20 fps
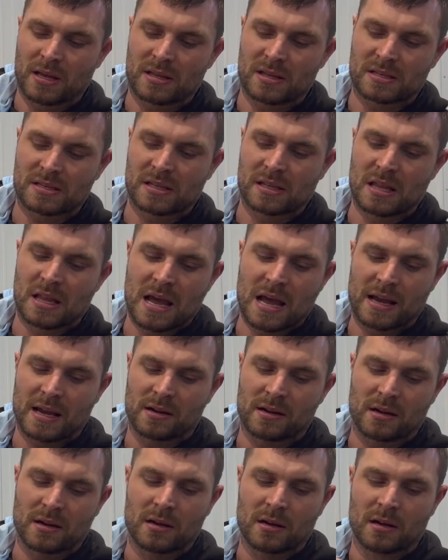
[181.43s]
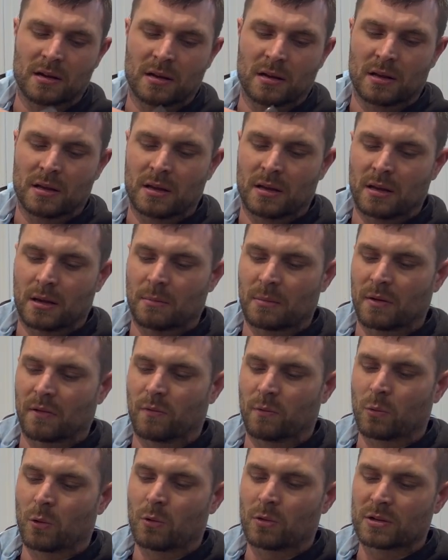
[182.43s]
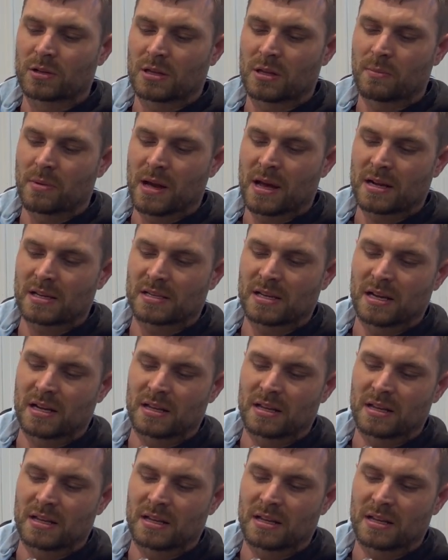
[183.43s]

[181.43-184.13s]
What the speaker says: this liner, I'm going to roll it to the back side,